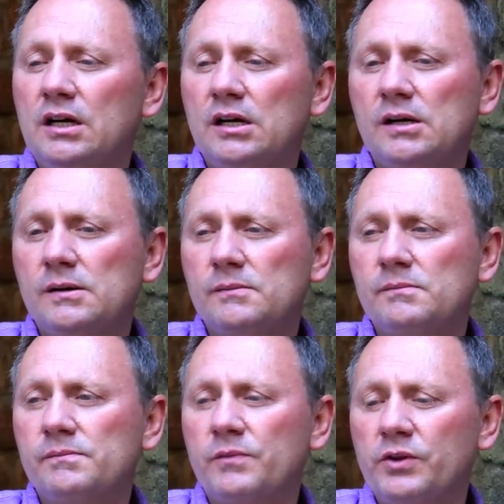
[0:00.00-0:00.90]

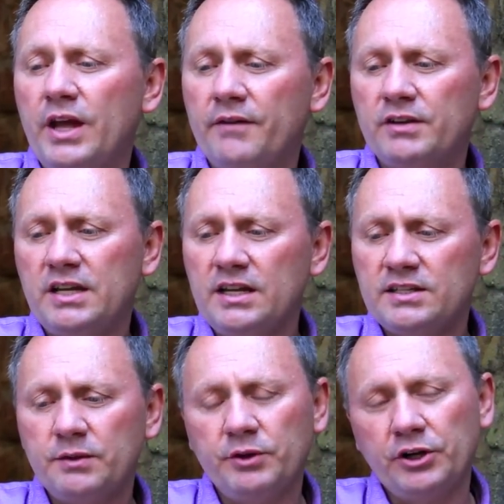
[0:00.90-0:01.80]
um, you have a
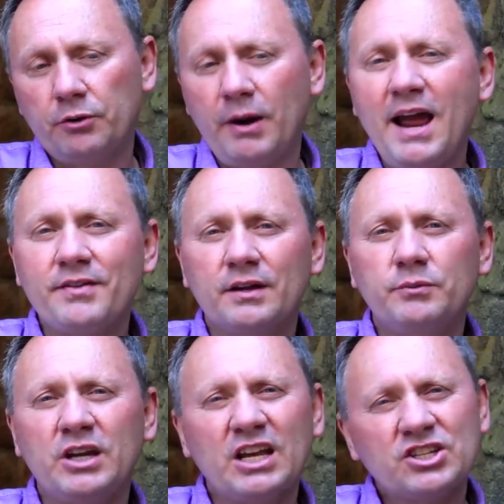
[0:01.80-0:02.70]
tendency when you're around
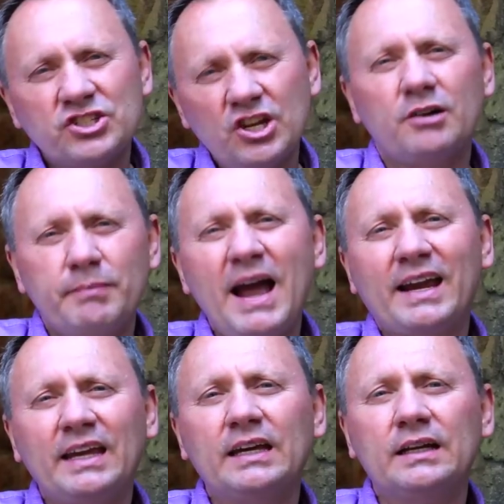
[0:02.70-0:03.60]
them, you get sucked
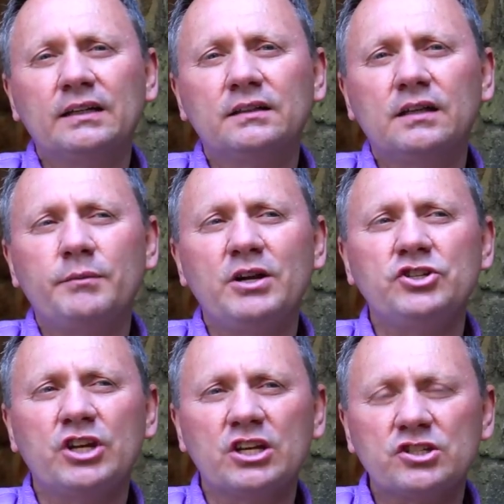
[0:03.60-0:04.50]
back in. That
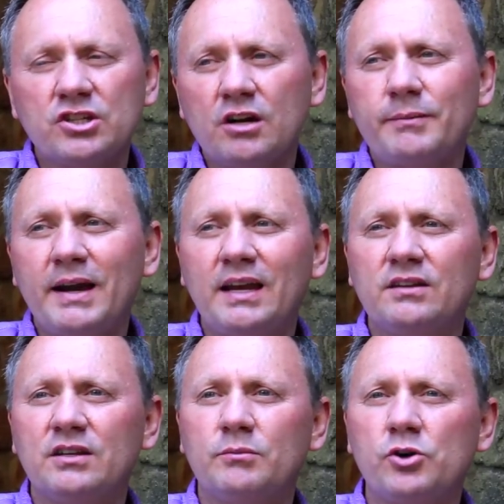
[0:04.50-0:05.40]
means you get sucked back
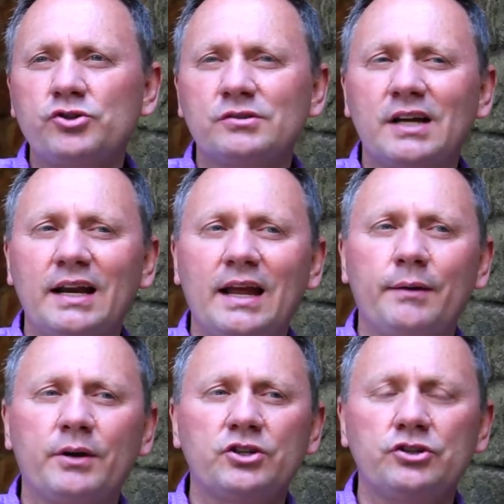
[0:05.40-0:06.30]
in the emotional
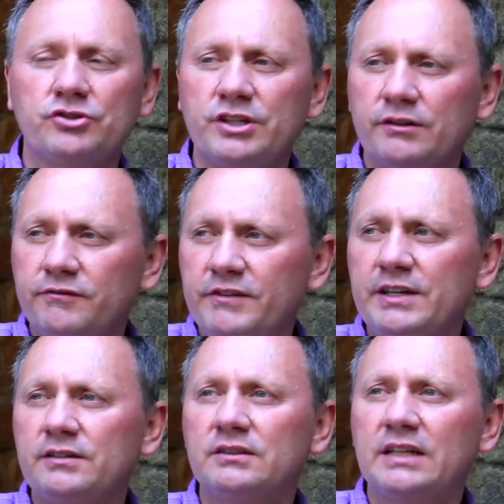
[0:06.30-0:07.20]
dynamics. You still
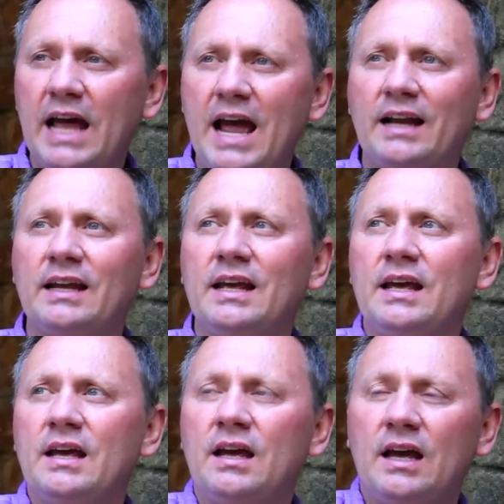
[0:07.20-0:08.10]
feel and act
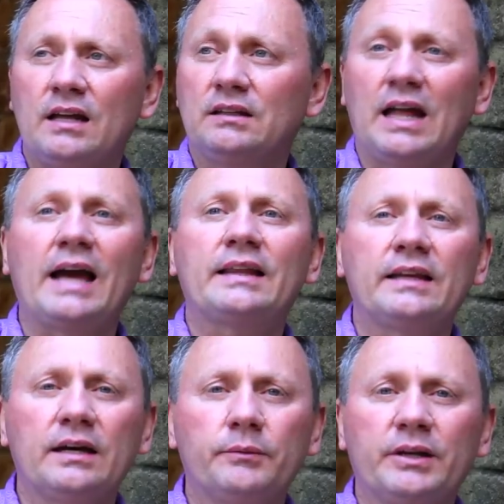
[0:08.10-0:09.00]
like
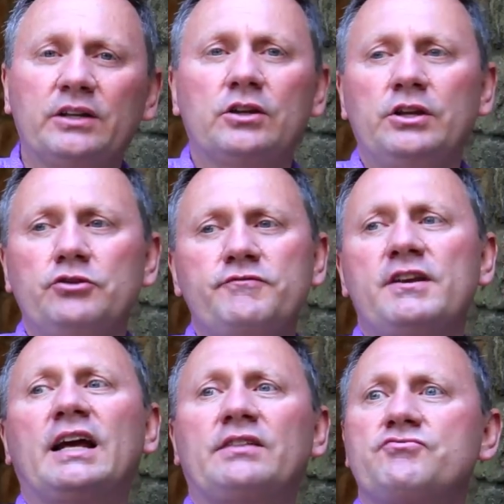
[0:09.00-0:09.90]
them, and you
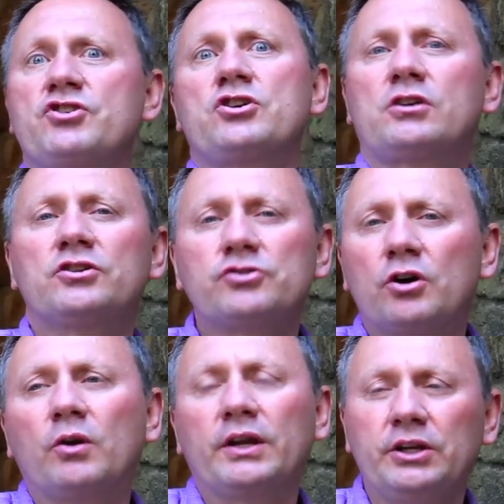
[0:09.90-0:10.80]
feel like they're
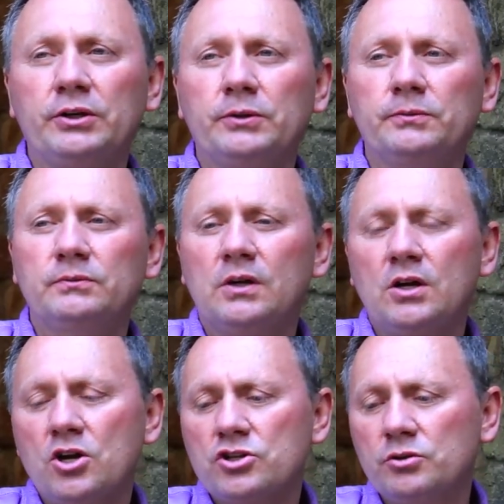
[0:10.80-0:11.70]
controlling you.
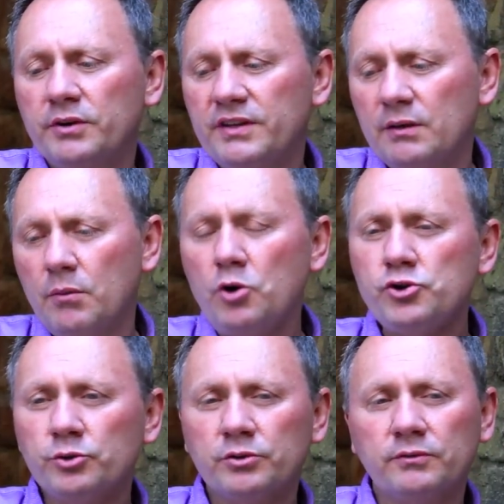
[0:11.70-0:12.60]
So with the
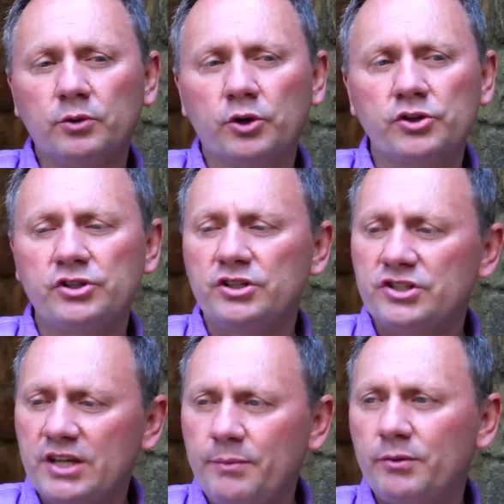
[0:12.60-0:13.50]
emotional divorce, you
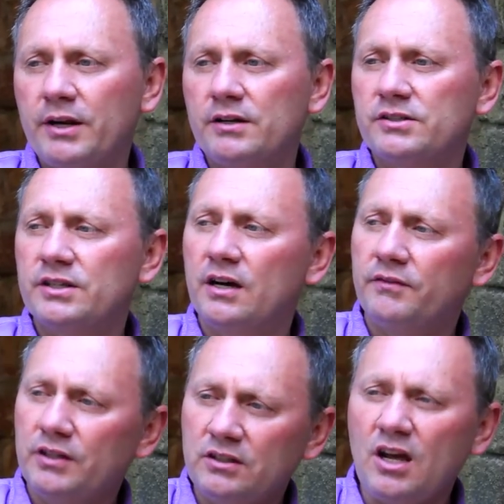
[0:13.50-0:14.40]
just separate
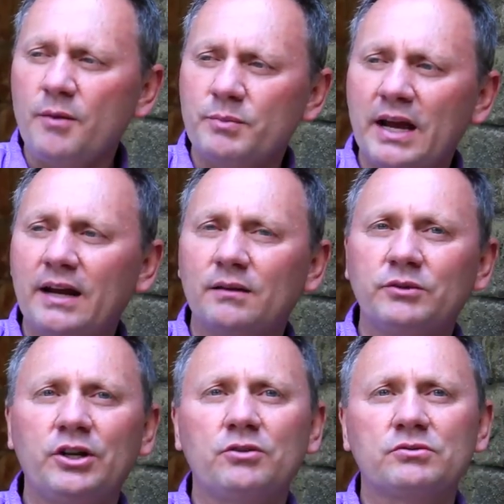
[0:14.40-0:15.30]
yourself. You update
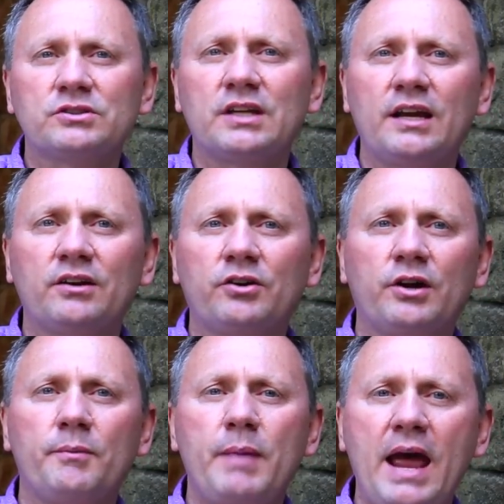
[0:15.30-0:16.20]
them. You don't say you're
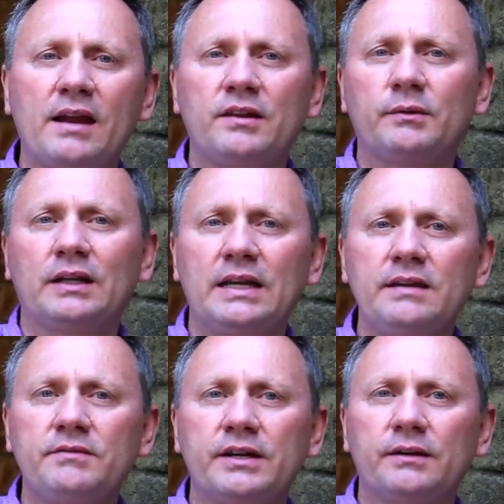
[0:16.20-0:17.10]
going to abandon them and
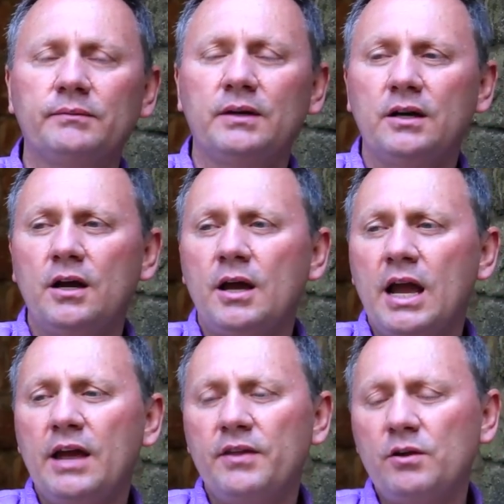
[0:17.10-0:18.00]
leave them.
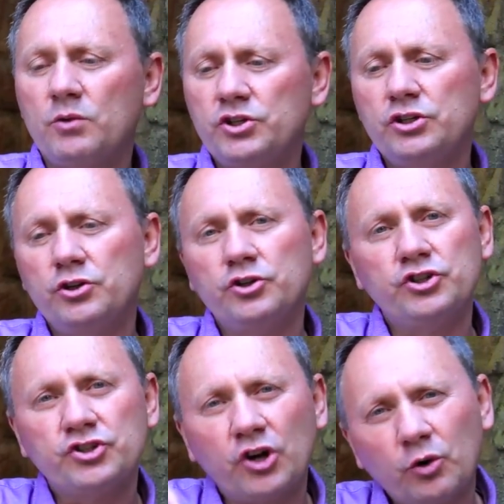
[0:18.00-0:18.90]
And then what you do is
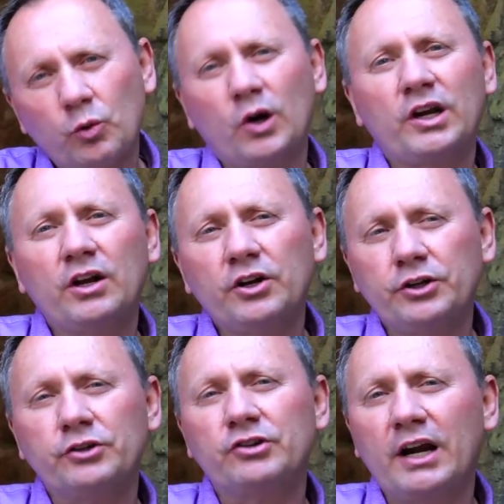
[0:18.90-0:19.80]
you start working on
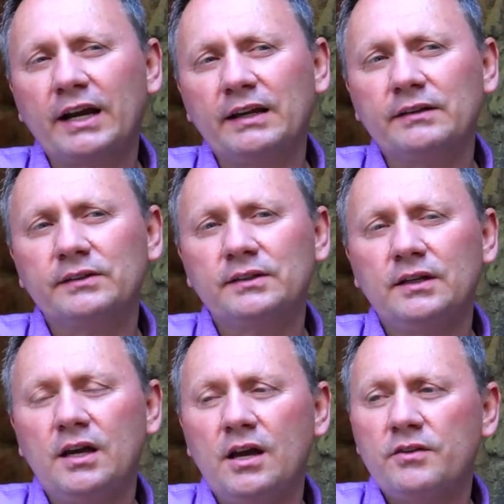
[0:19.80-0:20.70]
your dragons.
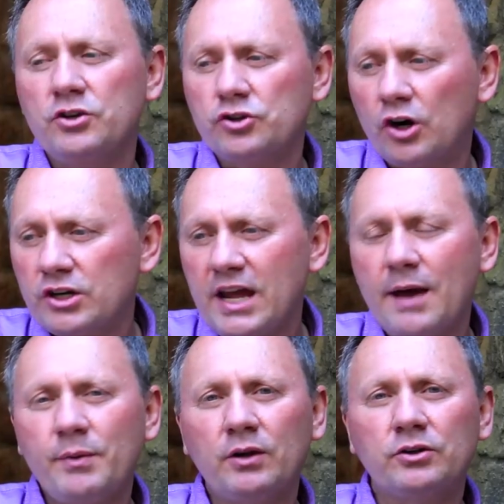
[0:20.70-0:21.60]
You start
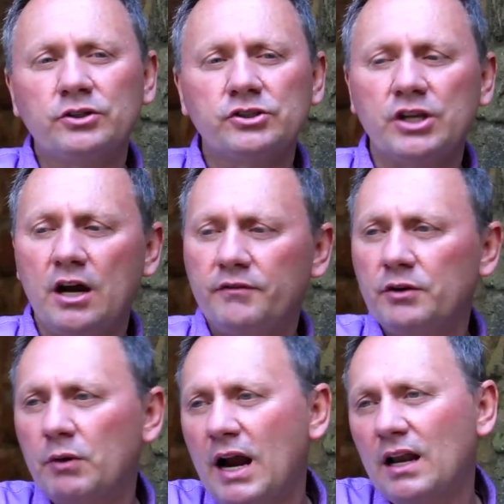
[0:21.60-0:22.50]
tapping on yourself.
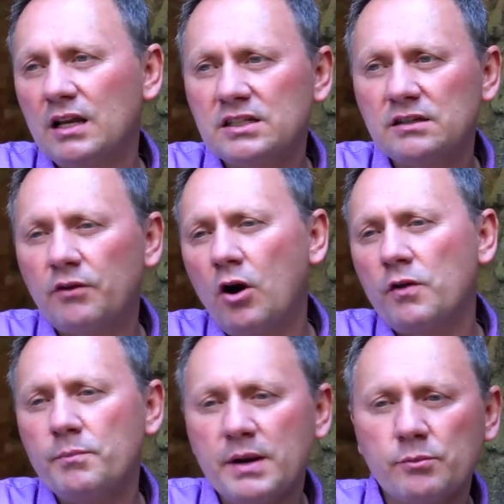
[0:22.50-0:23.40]
You write a list of all
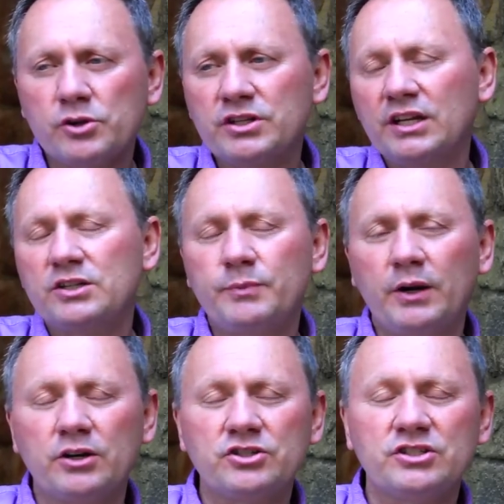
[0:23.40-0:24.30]
the memories and
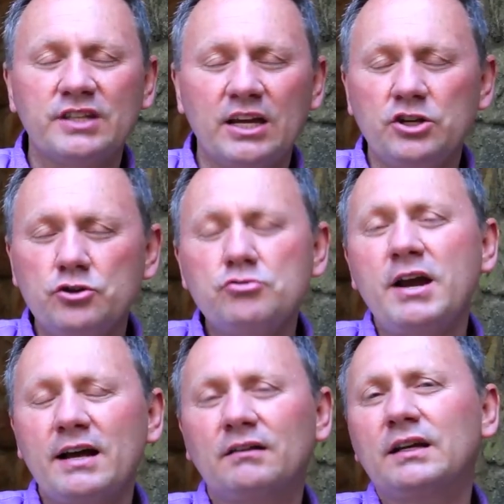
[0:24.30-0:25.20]
experiences that you
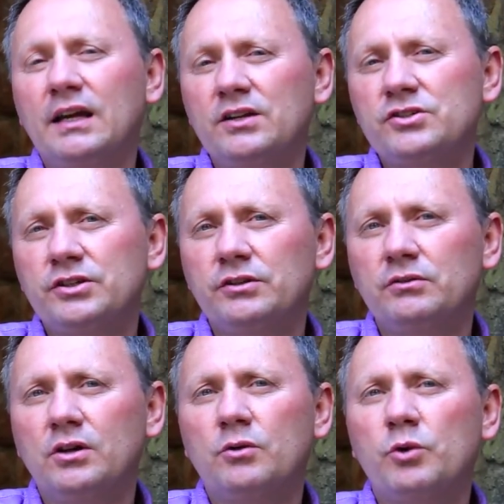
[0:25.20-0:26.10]
held against you
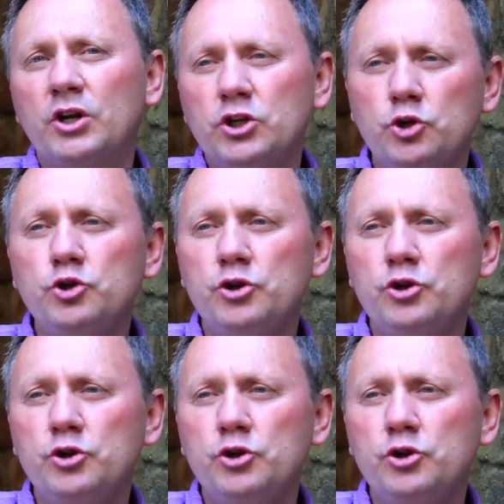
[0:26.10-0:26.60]
what you